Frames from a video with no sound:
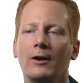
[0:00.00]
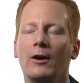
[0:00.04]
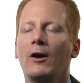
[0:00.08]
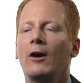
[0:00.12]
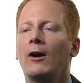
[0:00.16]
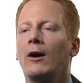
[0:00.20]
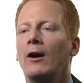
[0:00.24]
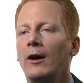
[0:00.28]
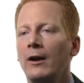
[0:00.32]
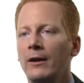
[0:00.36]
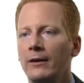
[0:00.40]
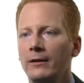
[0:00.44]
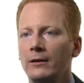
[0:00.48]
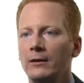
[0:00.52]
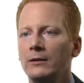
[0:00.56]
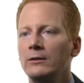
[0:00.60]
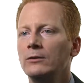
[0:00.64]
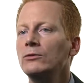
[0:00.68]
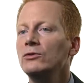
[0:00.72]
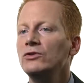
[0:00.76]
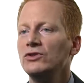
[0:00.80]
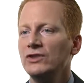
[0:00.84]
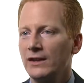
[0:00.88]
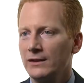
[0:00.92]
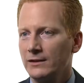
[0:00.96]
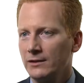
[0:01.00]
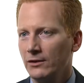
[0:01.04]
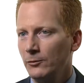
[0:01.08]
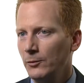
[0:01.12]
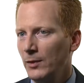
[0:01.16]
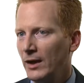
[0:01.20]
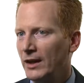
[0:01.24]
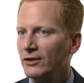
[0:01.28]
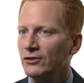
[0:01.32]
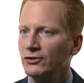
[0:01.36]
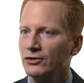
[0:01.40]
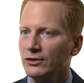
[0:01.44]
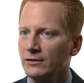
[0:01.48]
on new sets of
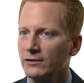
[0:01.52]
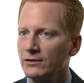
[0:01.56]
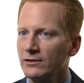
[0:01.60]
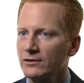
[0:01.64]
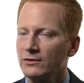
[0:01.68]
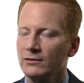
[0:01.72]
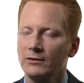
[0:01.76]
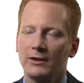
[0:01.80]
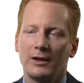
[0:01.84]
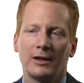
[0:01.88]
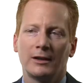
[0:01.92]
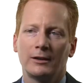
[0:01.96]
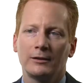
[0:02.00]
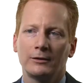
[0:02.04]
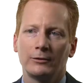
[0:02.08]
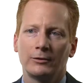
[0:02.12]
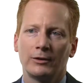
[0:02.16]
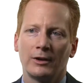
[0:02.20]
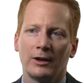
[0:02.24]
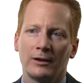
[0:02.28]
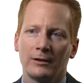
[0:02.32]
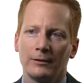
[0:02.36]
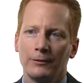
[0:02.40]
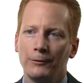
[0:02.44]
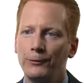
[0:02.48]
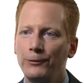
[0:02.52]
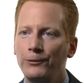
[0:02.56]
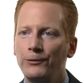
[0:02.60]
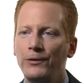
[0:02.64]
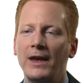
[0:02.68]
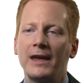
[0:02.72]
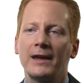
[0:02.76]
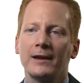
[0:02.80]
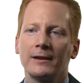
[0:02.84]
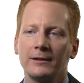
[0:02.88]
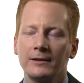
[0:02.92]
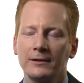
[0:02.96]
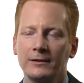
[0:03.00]
patients, including
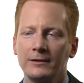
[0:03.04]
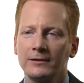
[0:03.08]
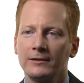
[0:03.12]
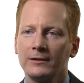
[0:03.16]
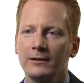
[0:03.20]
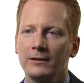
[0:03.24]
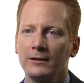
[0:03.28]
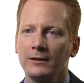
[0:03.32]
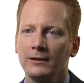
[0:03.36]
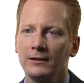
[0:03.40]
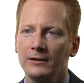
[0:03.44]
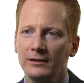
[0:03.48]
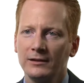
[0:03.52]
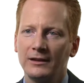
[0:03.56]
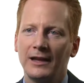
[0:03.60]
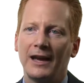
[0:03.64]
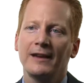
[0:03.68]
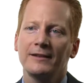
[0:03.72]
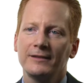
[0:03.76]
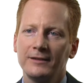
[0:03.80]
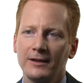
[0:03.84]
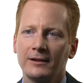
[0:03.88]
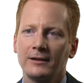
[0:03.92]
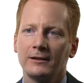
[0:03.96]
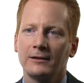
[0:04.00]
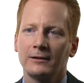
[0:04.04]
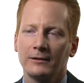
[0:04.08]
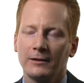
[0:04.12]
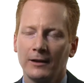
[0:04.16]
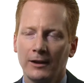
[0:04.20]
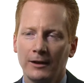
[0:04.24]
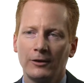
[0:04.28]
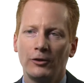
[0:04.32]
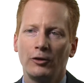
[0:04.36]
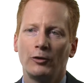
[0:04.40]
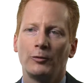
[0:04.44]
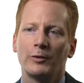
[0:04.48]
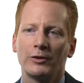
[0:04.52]
failed classical
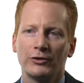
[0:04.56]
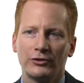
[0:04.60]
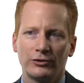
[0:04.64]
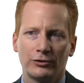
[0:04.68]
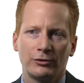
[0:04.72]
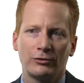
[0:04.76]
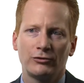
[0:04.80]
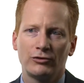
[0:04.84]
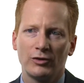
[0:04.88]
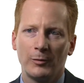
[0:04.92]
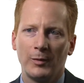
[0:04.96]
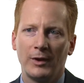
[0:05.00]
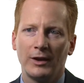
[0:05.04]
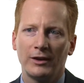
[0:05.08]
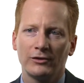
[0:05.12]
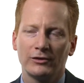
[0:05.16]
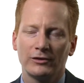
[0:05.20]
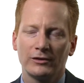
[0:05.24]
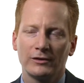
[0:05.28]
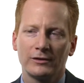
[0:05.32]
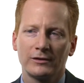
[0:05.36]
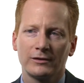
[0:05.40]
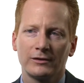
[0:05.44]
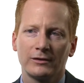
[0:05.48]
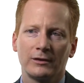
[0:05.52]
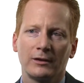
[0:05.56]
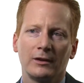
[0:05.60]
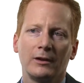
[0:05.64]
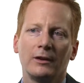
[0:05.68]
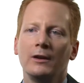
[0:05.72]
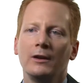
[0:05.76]
glaucoma surgery patients,